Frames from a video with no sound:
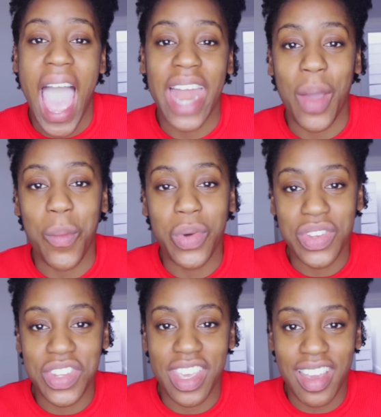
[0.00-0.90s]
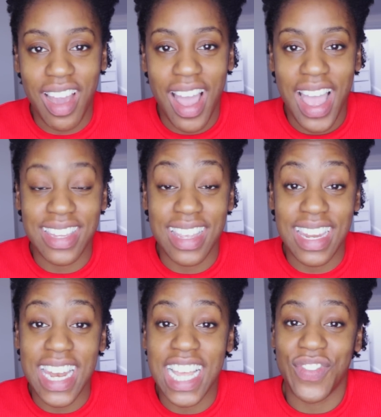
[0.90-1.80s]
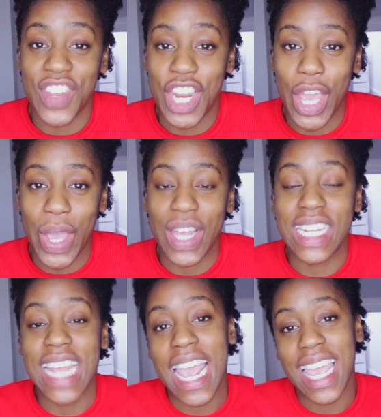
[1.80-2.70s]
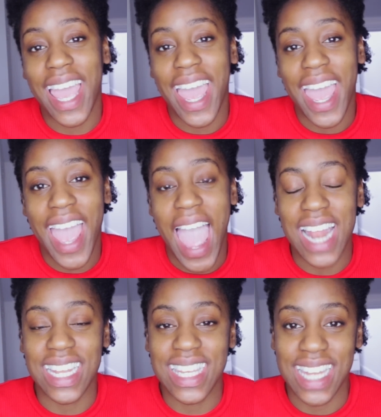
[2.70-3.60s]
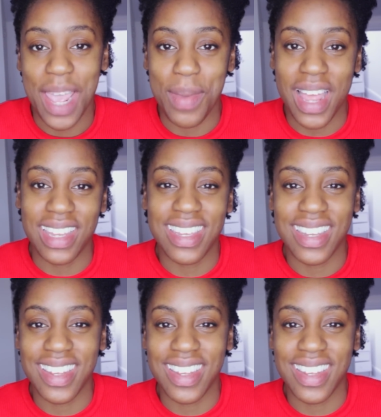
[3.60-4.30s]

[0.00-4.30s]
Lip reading: And I will see you guys in the next video. Take care and stay blessed.